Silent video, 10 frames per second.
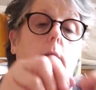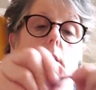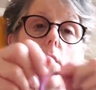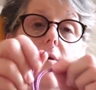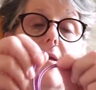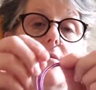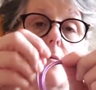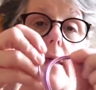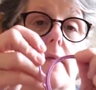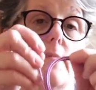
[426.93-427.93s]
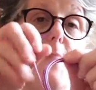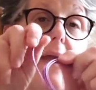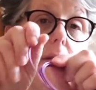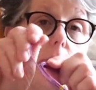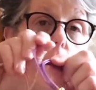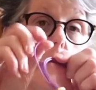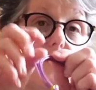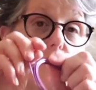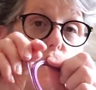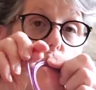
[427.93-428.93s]
you know, it's bendable
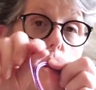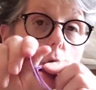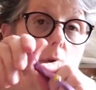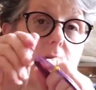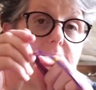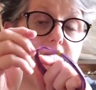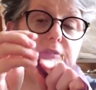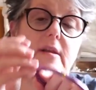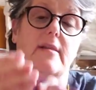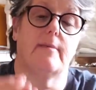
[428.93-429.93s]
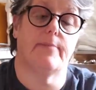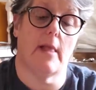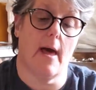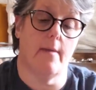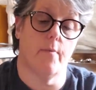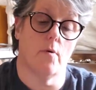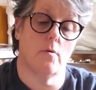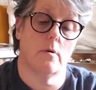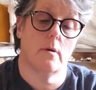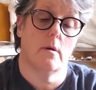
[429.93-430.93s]
for sure. It's definitely
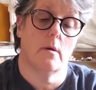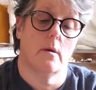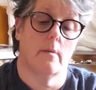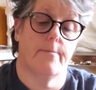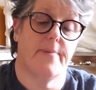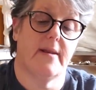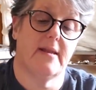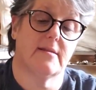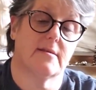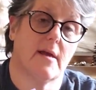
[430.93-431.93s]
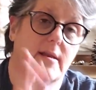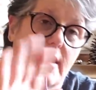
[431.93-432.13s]
pliable, but it's a